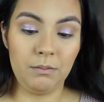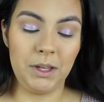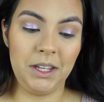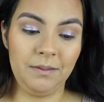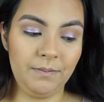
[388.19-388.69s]

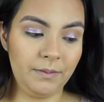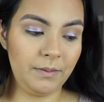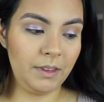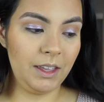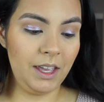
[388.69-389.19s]
But
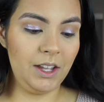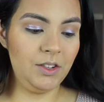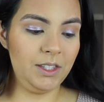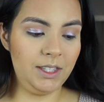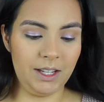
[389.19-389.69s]
it
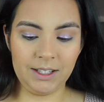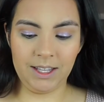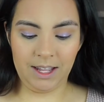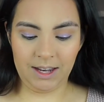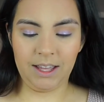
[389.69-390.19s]
just sucks
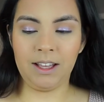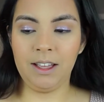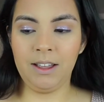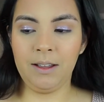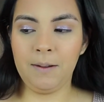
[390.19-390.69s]
that like
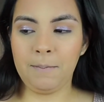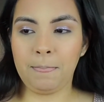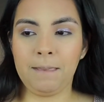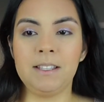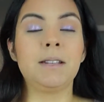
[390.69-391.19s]

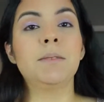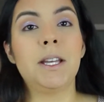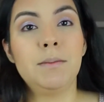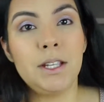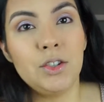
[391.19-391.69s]

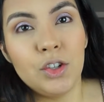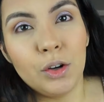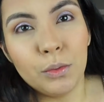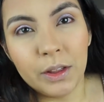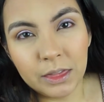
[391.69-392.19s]
sometimes they
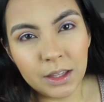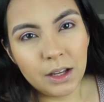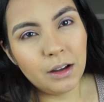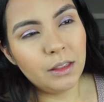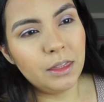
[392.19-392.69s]
show one
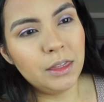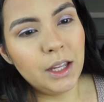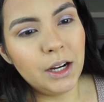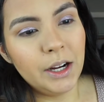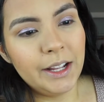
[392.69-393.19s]
thing on
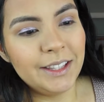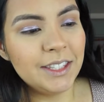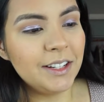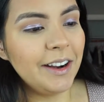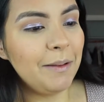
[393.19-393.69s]
their
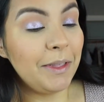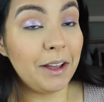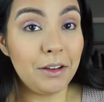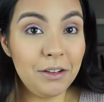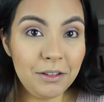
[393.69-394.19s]
Instagram,
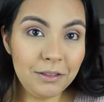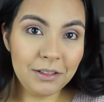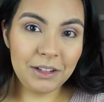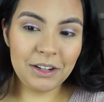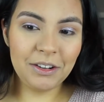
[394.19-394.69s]
like,
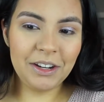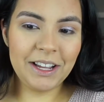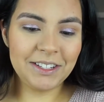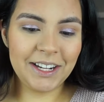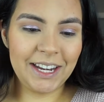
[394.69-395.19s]
oh, you know, you
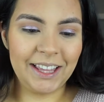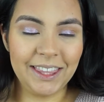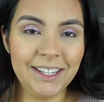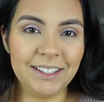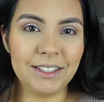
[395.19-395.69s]
guys are getting
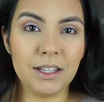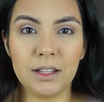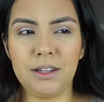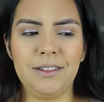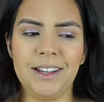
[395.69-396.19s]
this, and
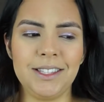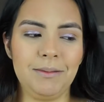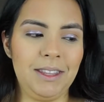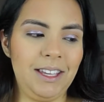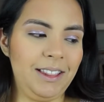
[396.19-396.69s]
then you get
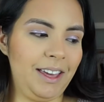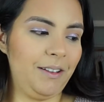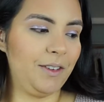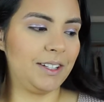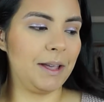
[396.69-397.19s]
something
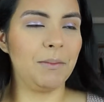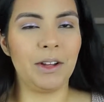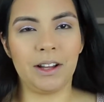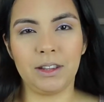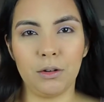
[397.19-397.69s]
like, for example,
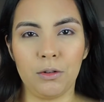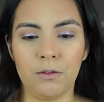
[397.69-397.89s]
I got the